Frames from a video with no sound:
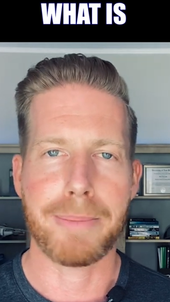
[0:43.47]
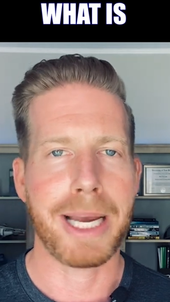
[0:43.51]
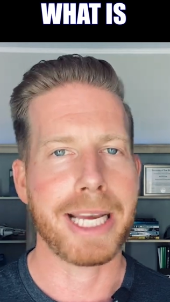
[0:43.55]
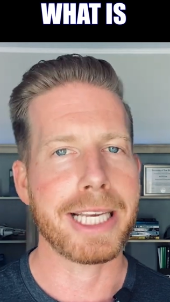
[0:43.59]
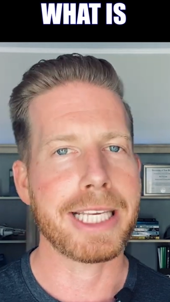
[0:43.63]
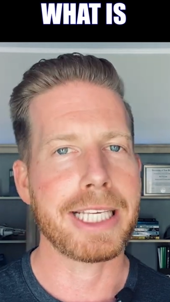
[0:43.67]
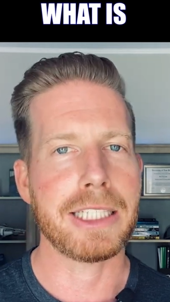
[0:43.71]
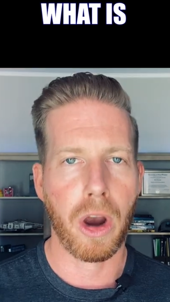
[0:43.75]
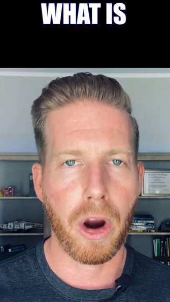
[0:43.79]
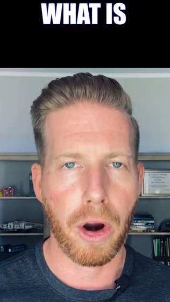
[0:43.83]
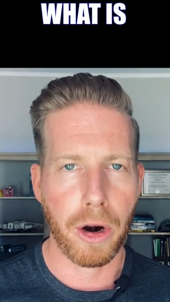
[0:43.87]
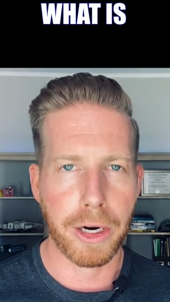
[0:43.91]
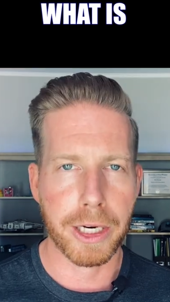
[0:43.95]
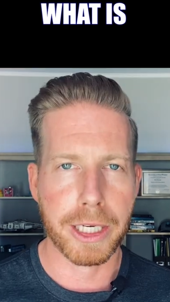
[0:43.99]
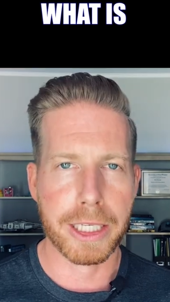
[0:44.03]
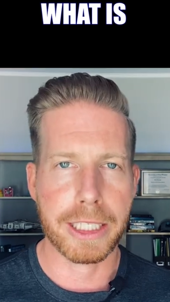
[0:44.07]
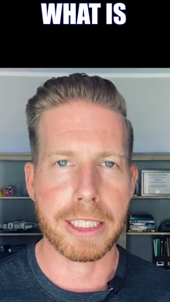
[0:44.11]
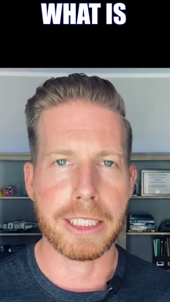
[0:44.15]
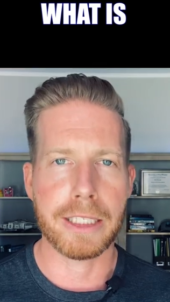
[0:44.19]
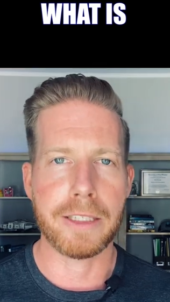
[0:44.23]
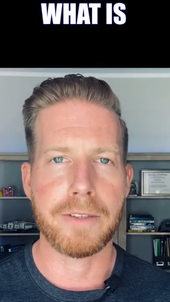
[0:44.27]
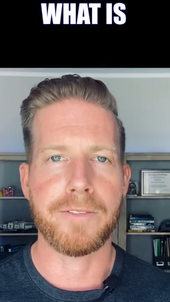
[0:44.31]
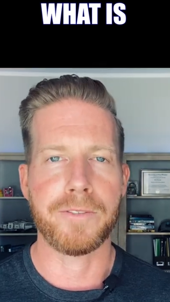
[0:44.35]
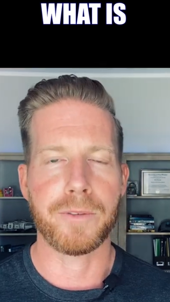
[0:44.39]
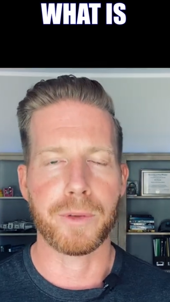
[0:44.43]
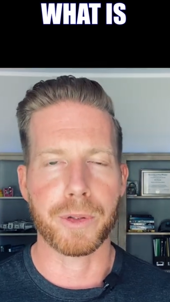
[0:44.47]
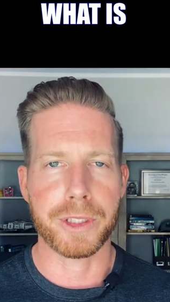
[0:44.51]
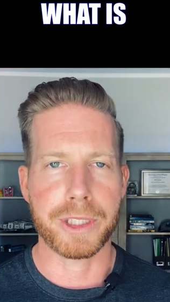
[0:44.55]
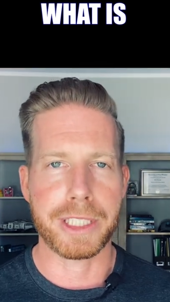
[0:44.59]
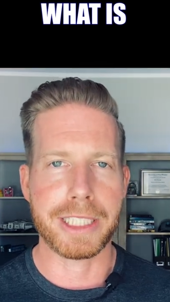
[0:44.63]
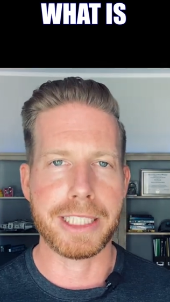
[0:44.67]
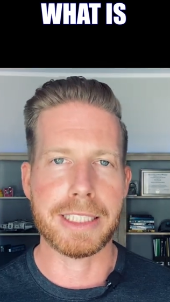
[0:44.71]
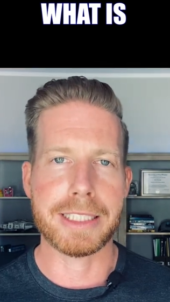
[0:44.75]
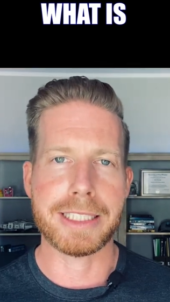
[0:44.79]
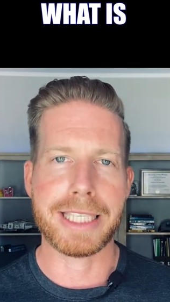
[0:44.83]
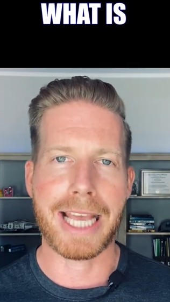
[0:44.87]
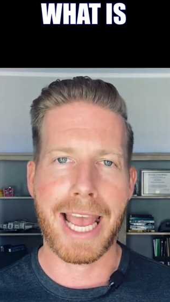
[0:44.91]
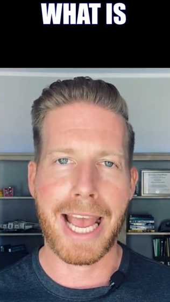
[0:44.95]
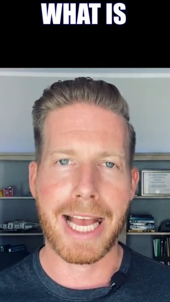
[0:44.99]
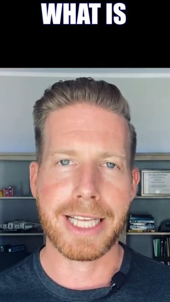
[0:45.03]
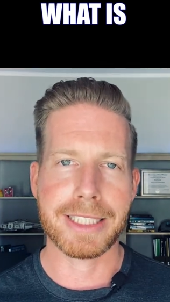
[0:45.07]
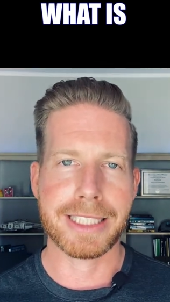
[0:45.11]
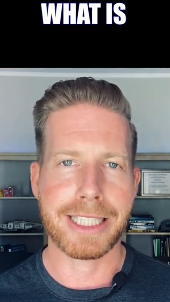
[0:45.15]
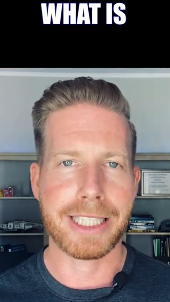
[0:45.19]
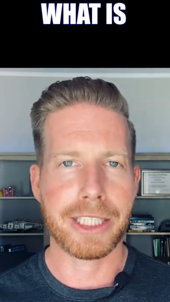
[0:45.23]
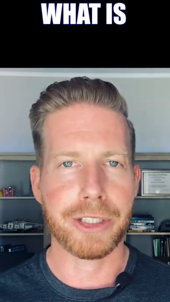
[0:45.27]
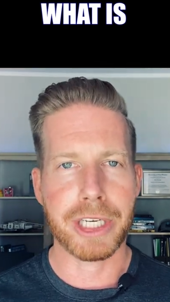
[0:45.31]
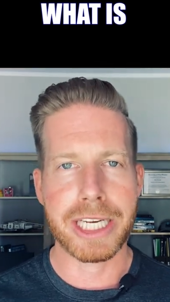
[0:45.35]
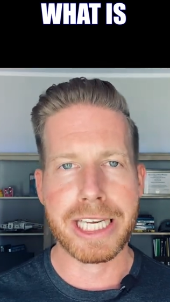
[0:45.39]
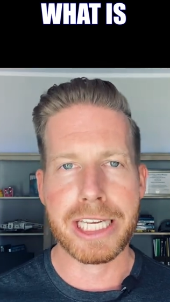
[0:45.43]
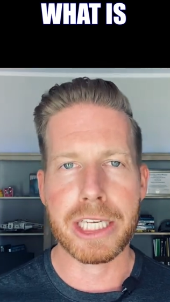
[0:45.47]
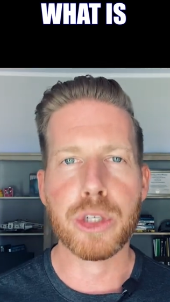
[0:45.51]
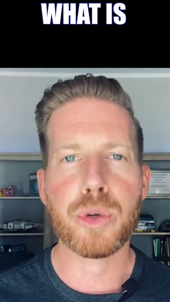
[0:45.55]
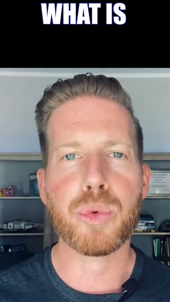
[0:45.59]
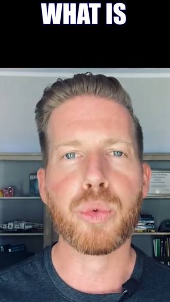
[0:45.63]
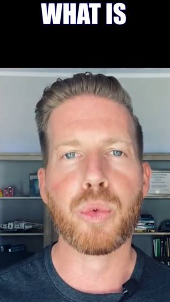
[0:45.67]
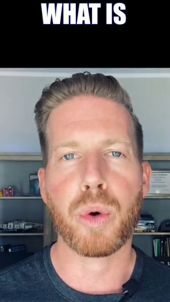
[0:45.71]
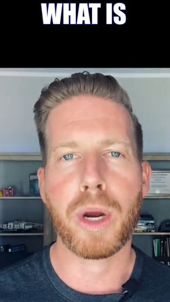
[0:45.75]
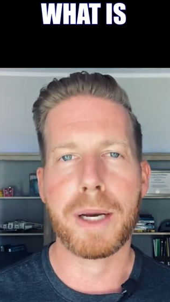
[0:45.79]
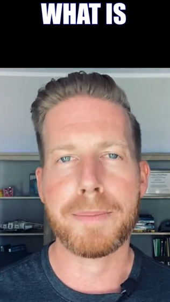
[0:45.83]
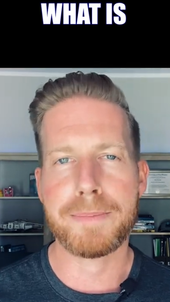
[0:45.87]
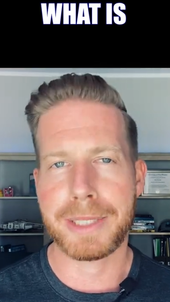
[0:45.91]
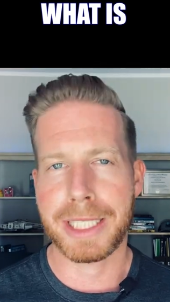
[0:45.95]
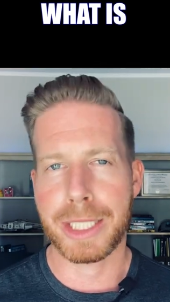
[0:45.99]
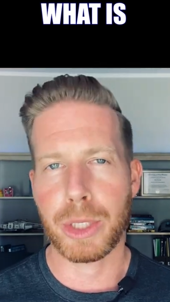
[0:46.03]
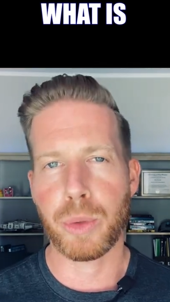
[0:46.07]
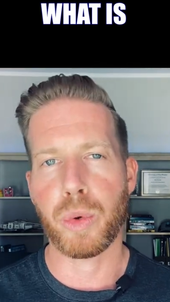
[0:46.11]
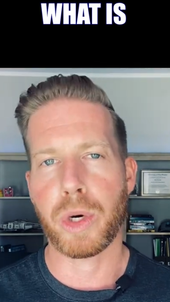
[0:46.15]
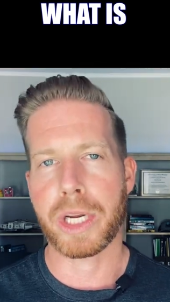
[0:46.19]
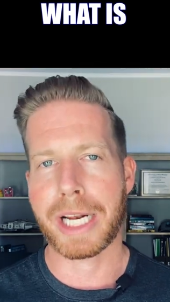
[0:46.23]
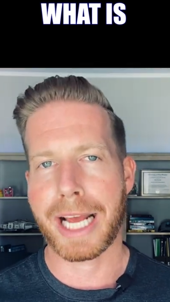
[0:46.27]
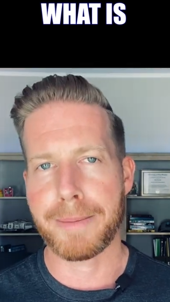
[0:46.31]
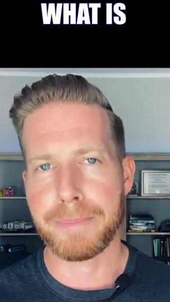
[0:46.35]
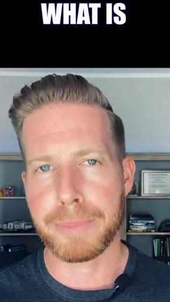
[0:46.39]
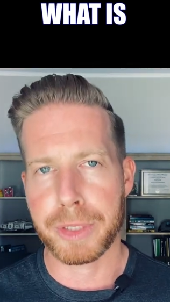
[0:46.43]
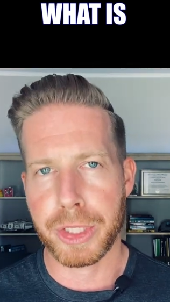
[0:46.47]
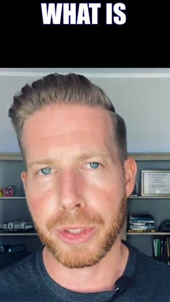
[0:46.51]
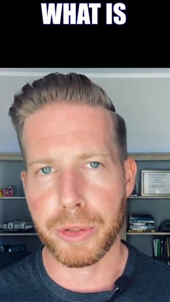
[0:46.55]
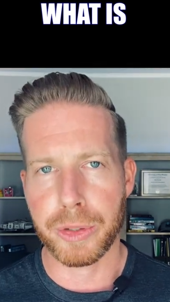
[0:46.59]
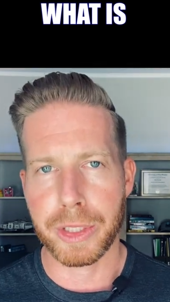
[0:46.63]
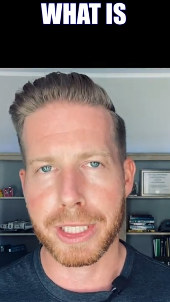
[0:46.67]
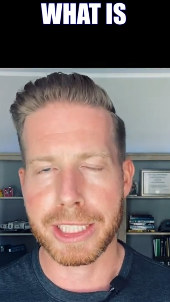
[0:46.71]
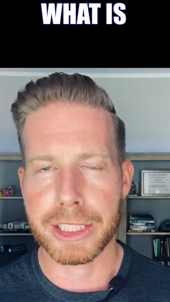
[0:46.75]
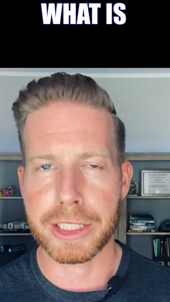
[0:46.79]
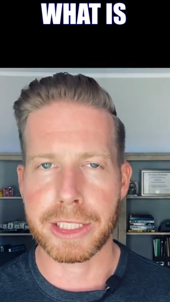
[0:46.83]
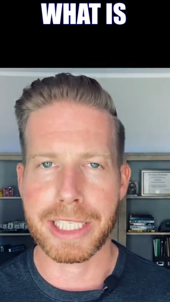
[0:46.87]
I get targeted for these ads, and they're interrupting what I'm doing.